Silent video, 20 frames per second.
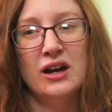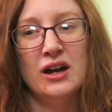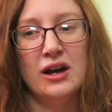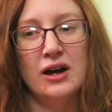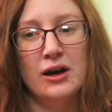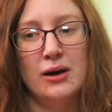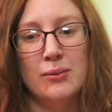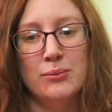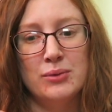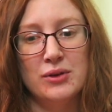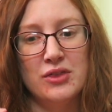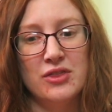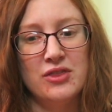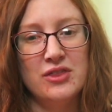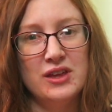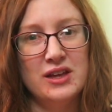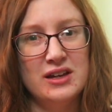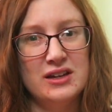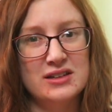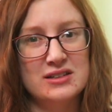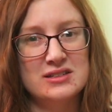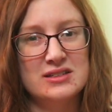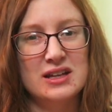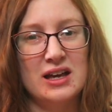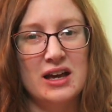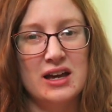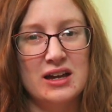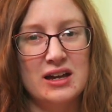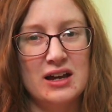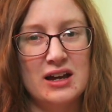Um, but this
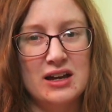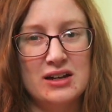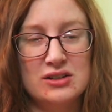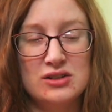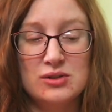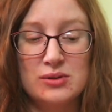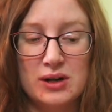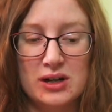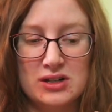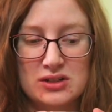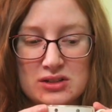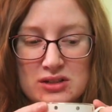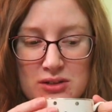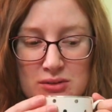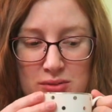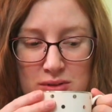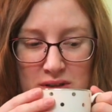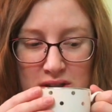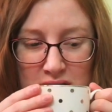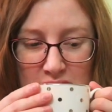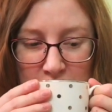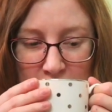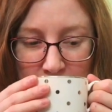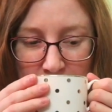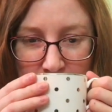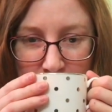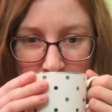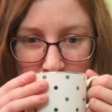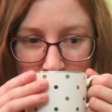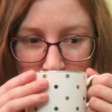I, I do actually really
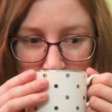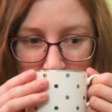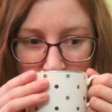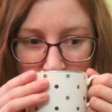like.